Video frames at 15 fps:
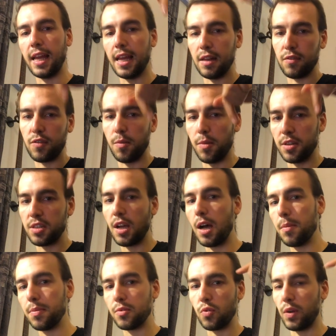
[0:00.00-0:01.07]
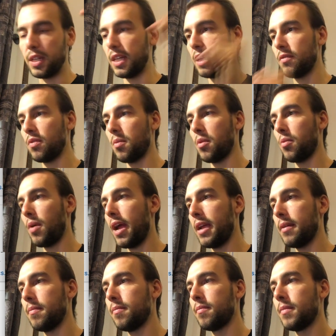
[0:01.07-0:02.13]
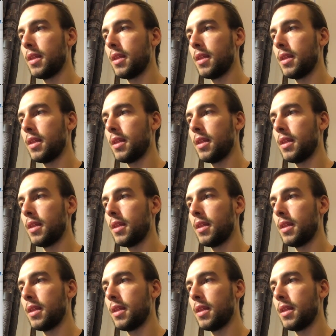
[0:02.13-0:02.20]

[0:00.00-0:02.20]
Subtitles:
in from the top, 20 in from the right,